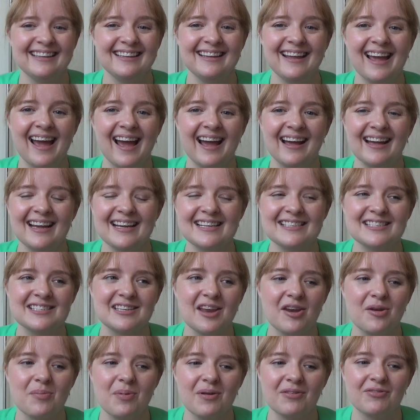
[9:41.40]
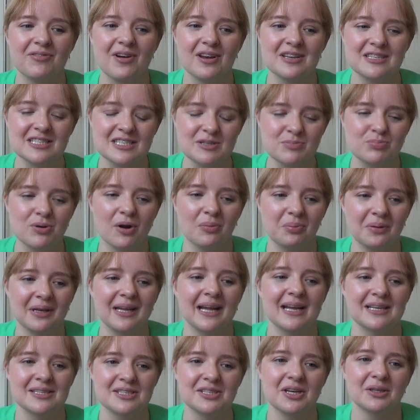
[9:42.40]
yeah, it's going to be fun to properly
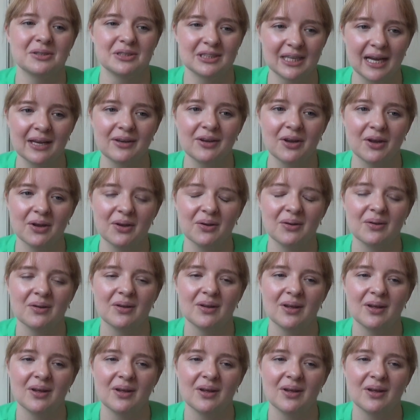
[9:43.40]
get to know Shadow